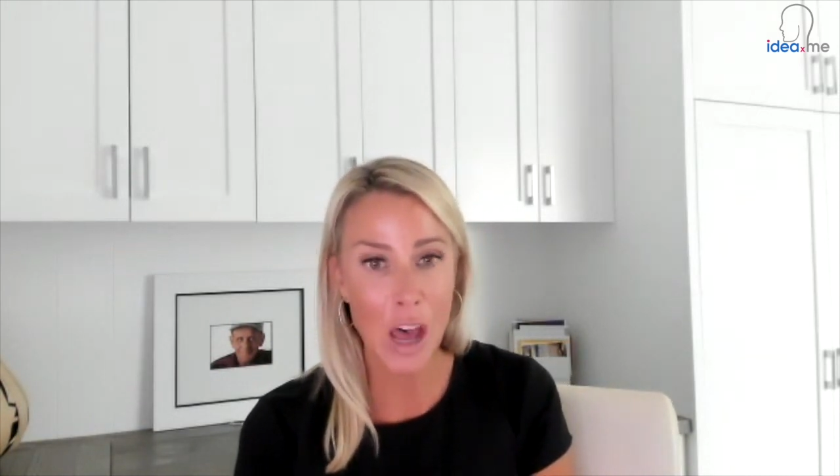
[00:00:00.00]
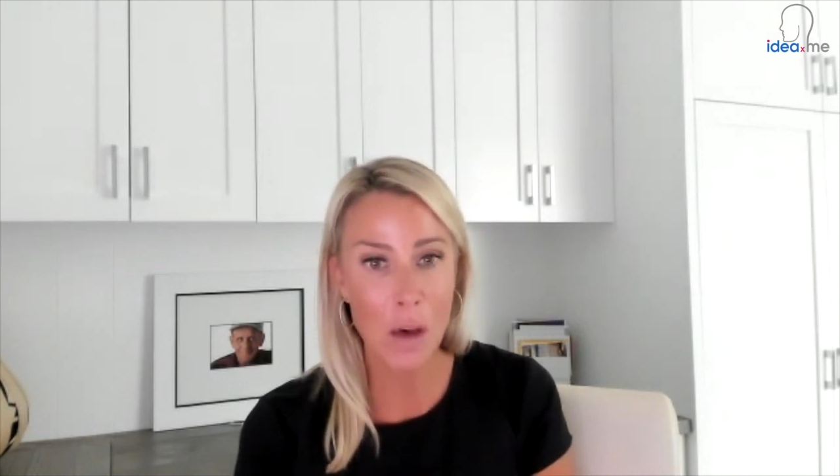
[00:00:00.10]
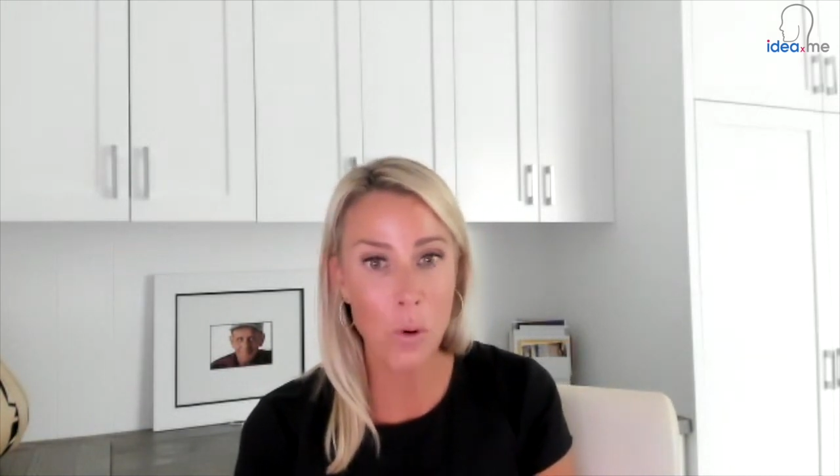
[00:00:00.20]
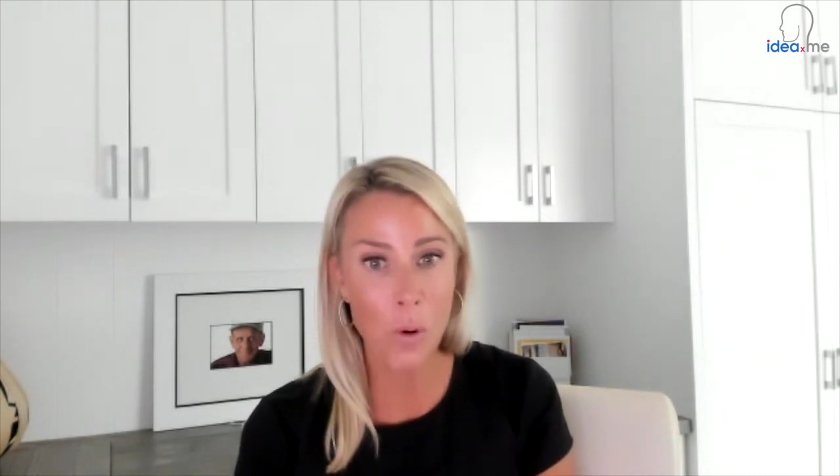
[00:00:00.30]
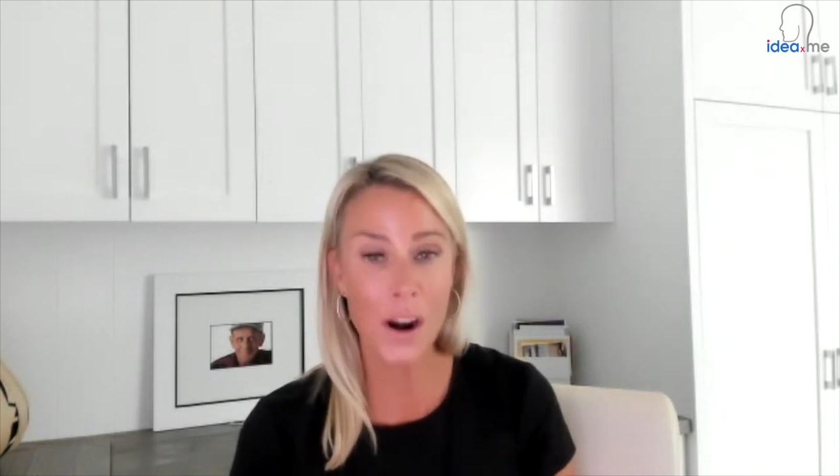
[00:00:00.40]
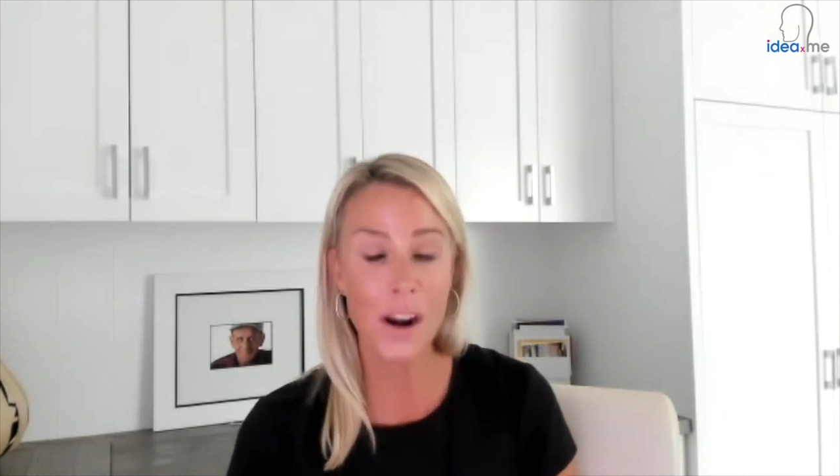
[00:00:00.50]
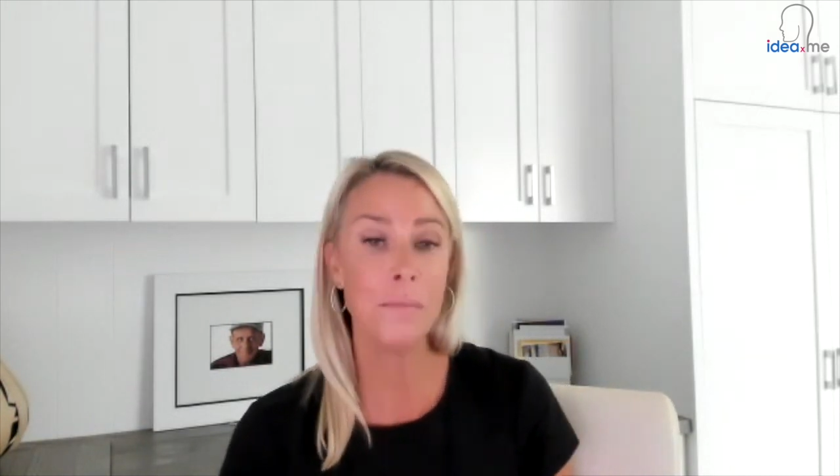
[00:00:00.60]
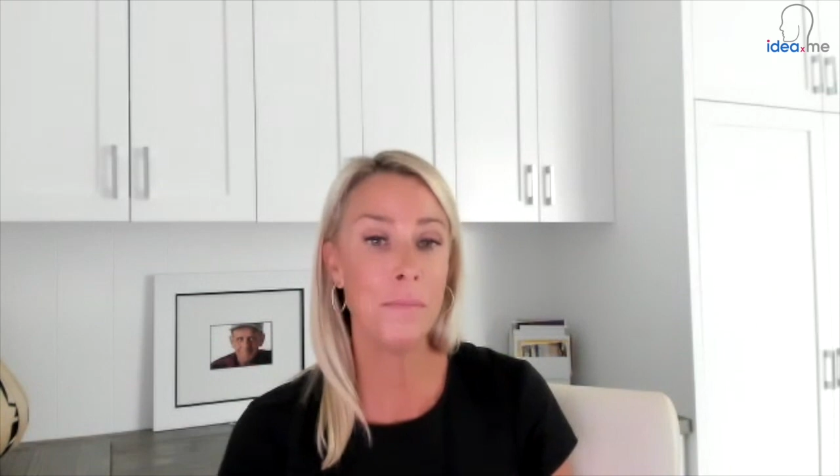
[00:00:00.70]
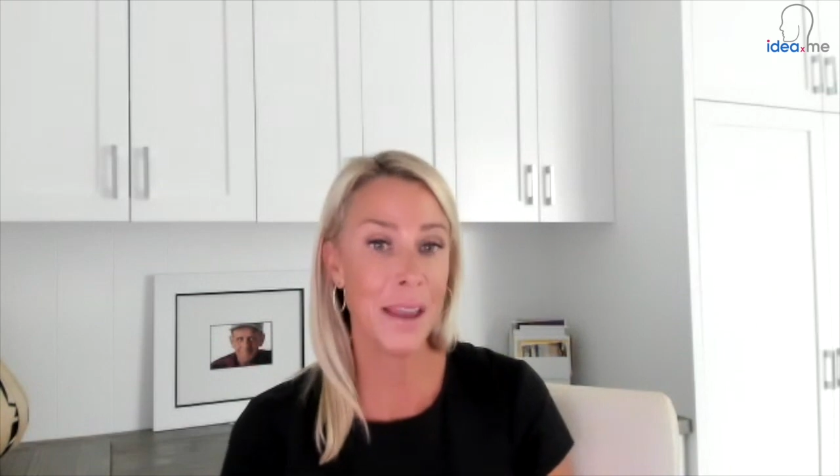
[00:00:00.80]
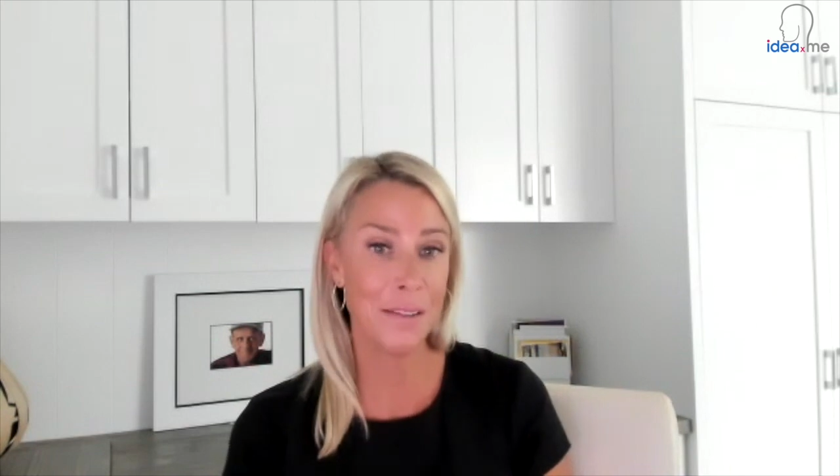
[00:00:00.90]
a board
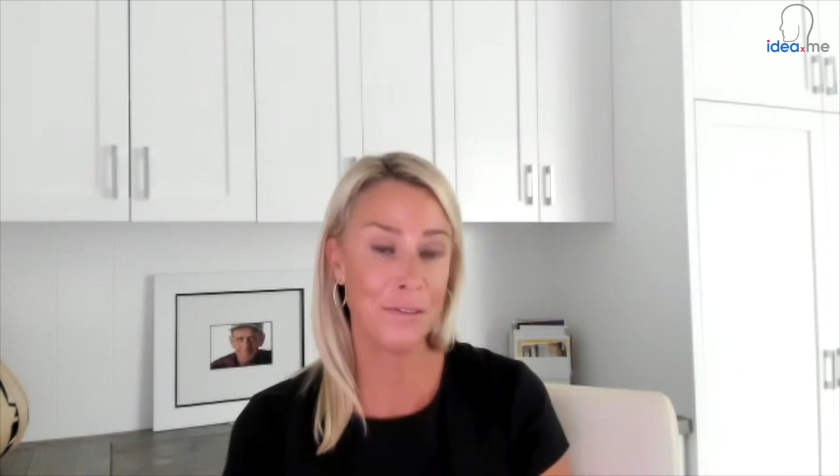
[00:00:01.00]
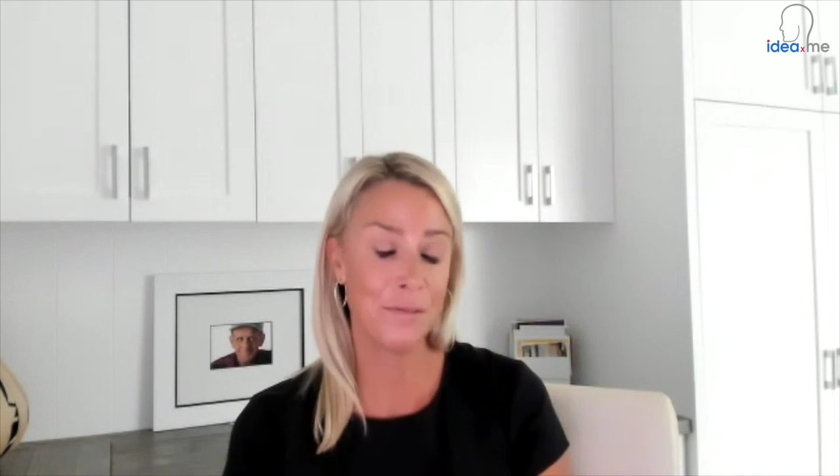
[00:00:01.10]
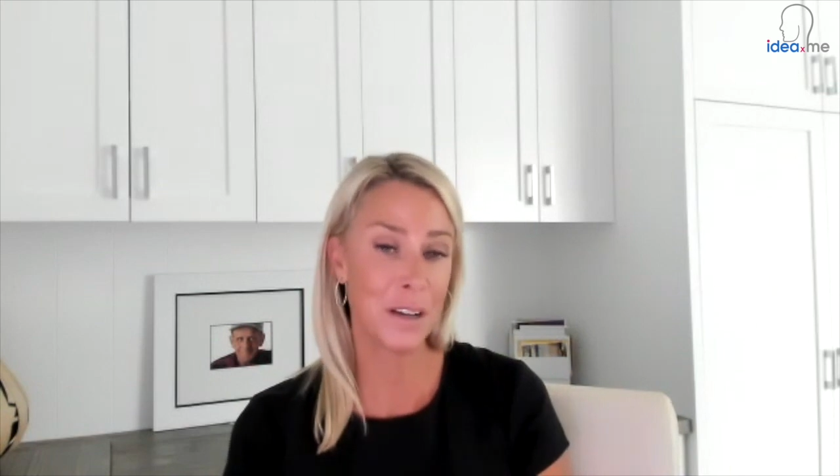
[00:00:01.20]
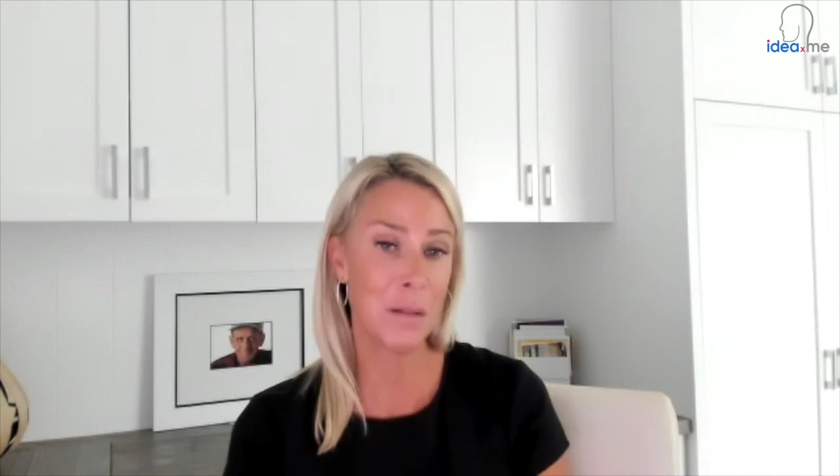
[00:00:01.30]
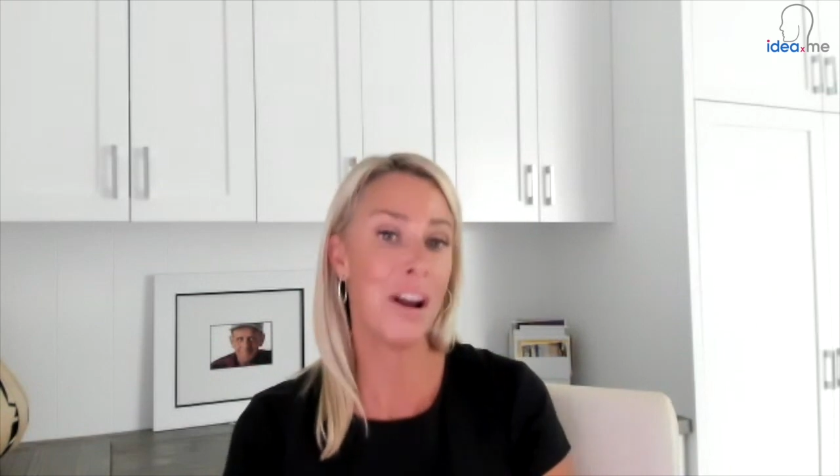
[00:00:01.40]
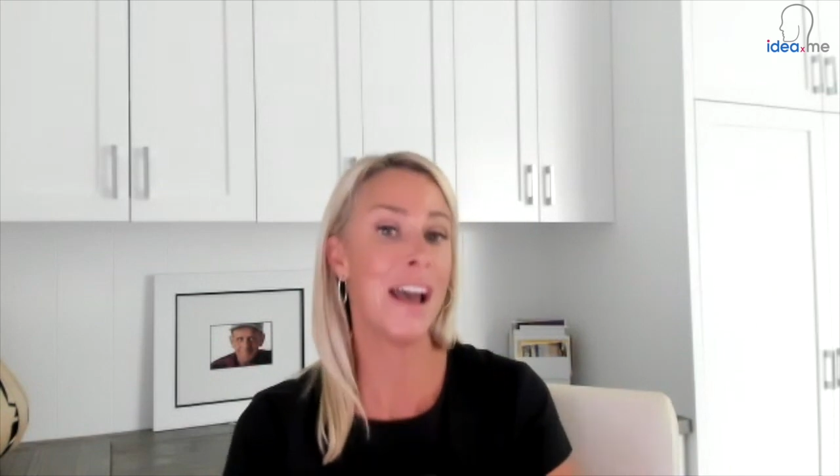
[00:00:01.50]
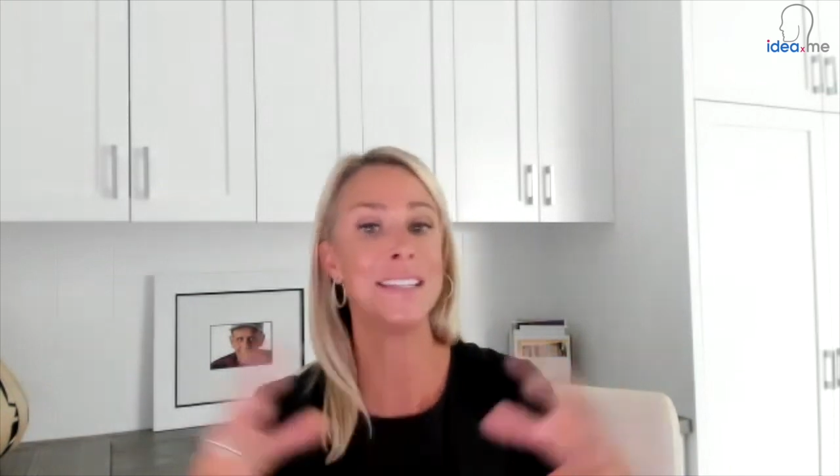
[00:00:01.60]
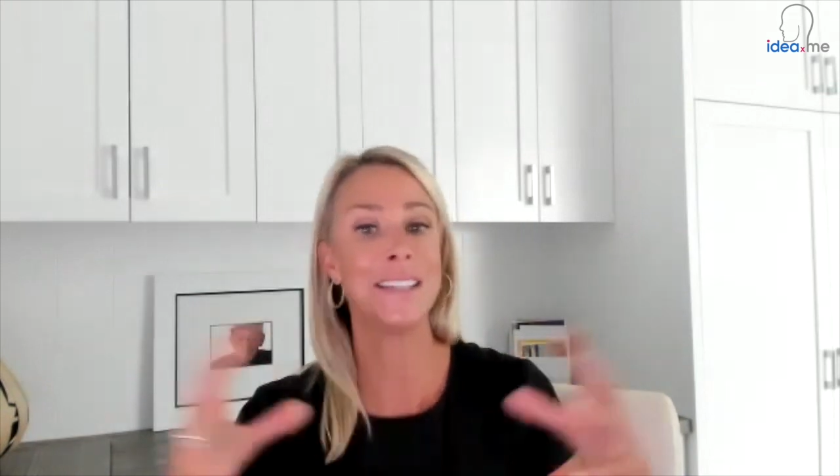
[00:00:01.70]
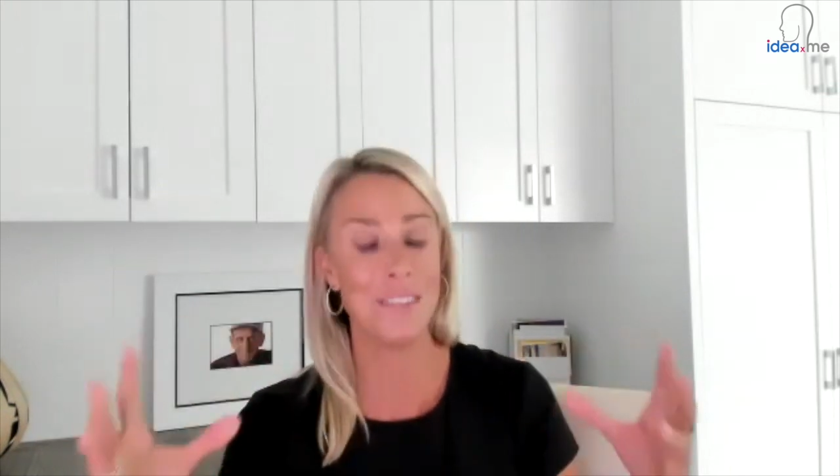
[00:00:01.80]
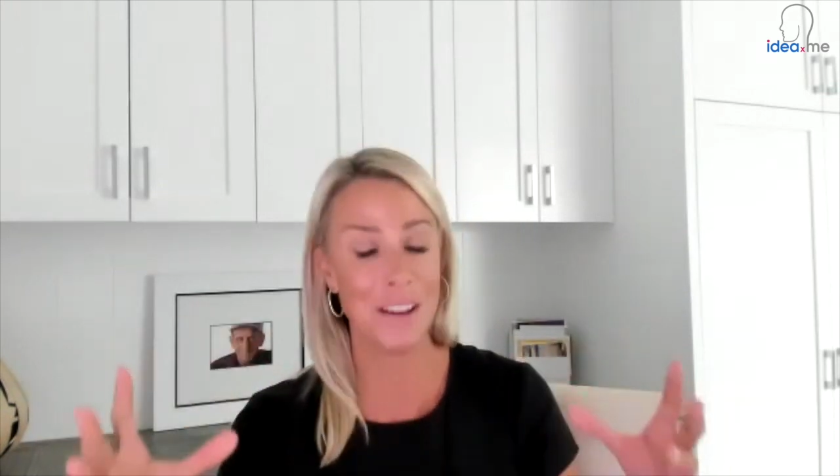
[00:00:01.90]
made
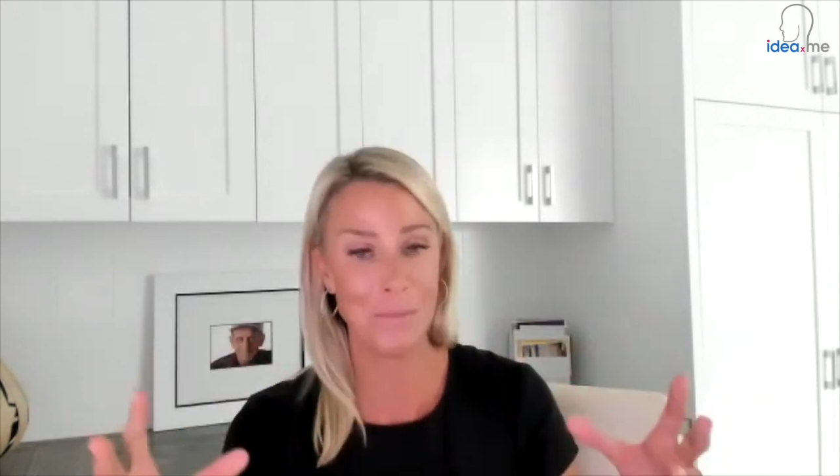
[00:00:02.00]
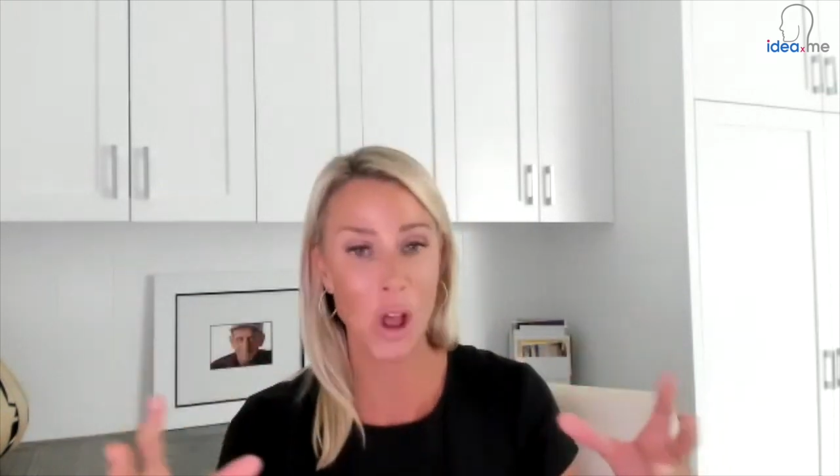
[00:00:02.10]
comprised of a